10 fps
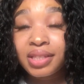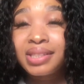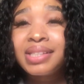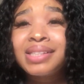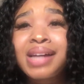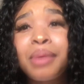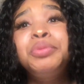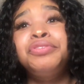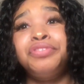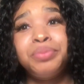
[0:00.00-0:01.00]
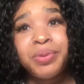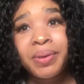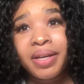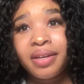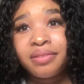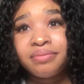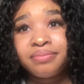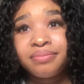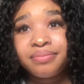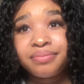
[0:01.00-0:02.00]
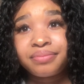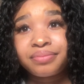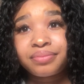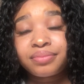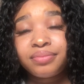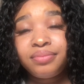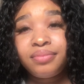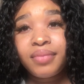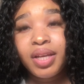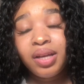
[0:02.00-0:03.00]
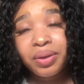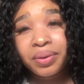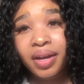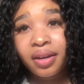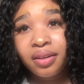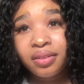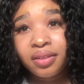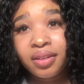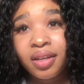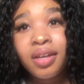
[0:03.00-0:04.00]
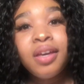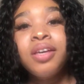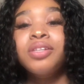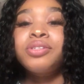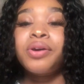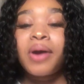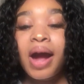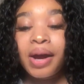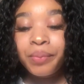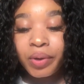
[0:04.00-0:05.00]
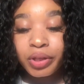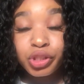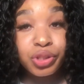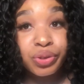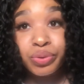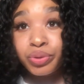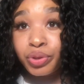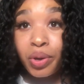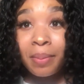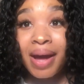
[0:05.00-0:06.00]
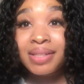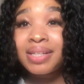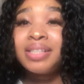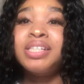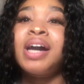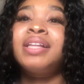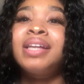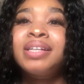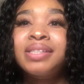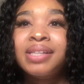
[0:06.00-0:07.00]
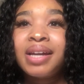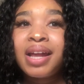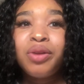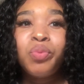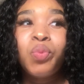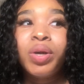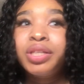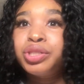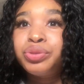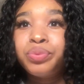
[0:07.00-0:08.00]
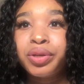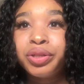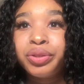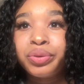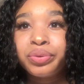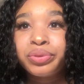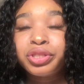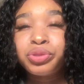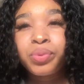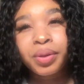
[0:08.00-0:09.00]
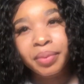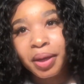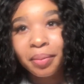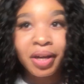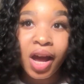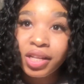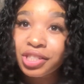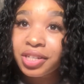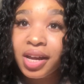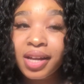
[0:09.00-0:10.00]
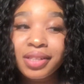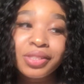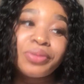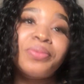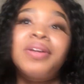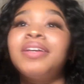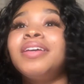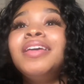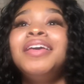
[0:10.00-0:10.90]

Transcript: to stop you from doing it. Okay? So I want you to go back to a childlike state, and what did you want to do? Did you want to become an astronaut? Did you want to